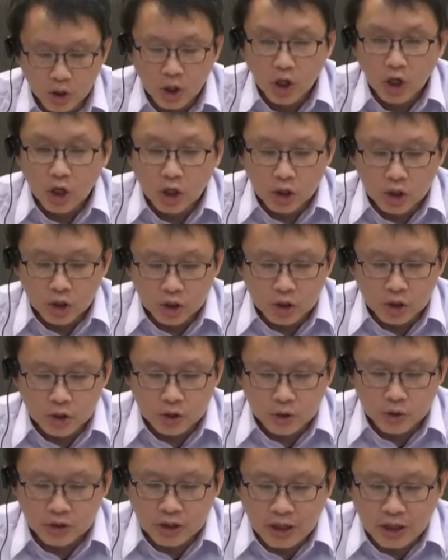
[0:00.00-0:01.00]
you.
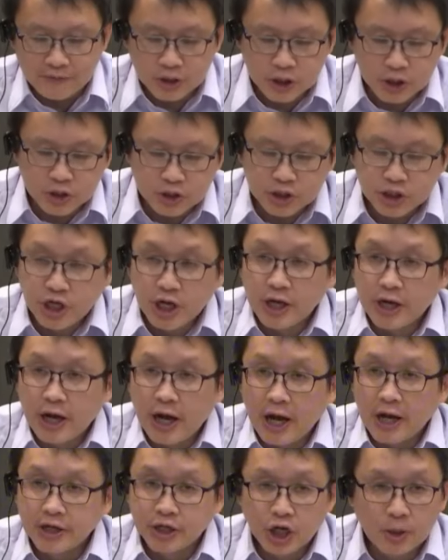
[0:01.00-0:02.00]
Good afternoon,
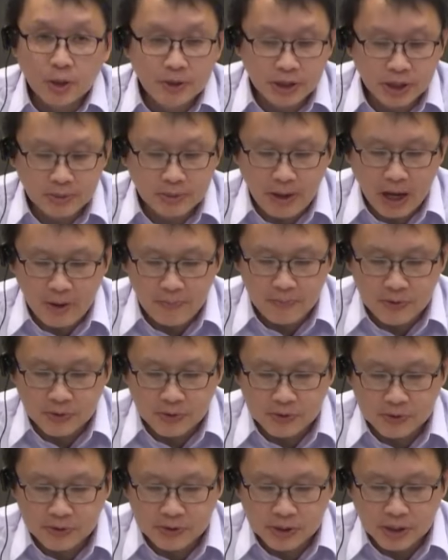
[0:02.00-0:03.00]
Chair and committee
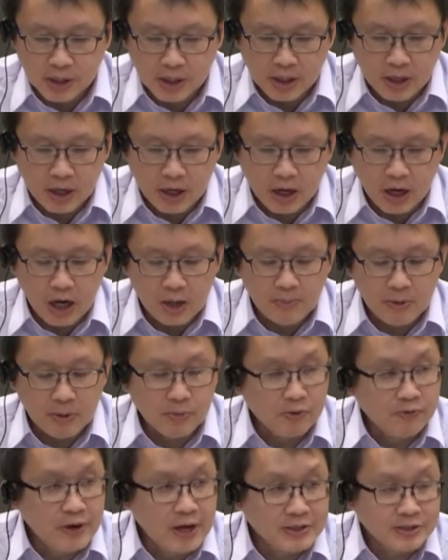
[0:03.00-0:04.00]
members. I'm
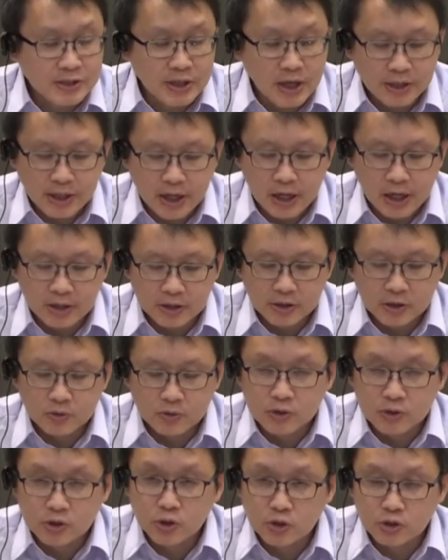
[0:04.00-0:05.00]
a professor and
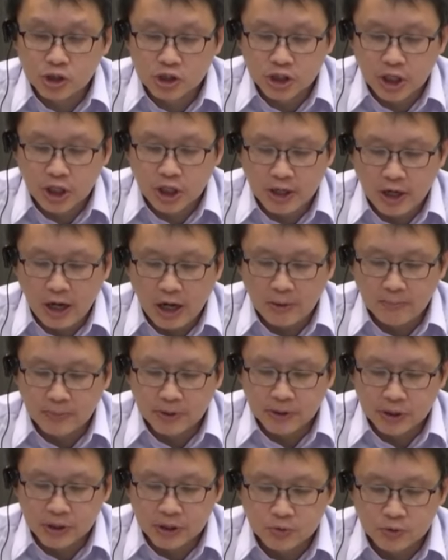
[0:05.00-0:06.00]
Canada Research Chair at
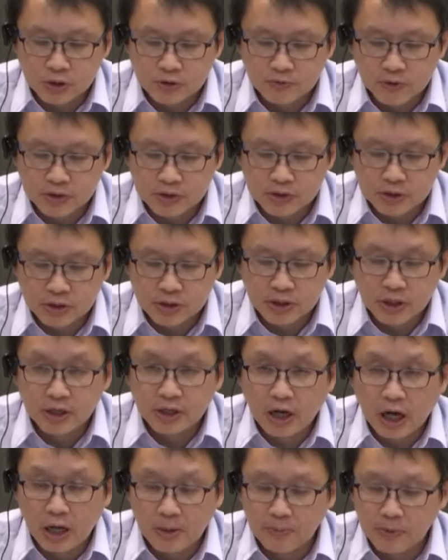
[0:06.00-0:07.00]
McGill University,
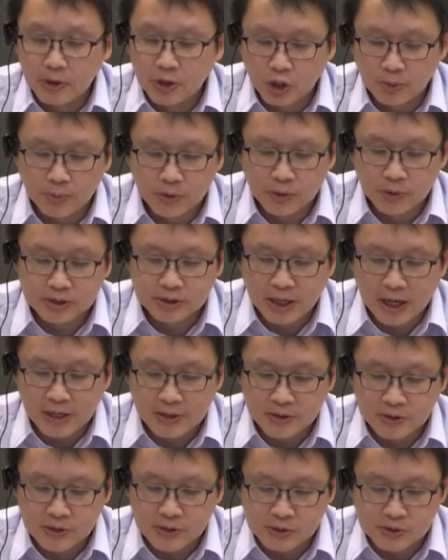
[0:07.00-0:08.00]
and I'm a computer
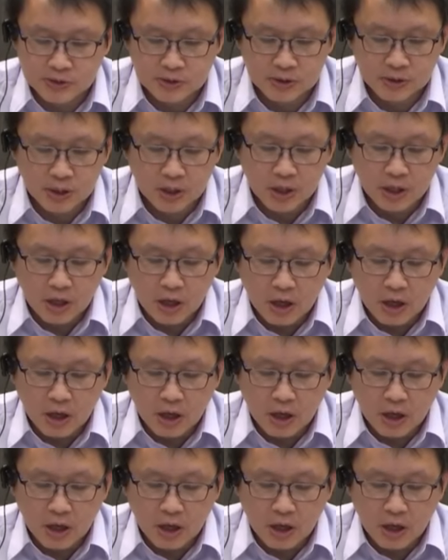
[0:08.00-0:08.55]
scientist.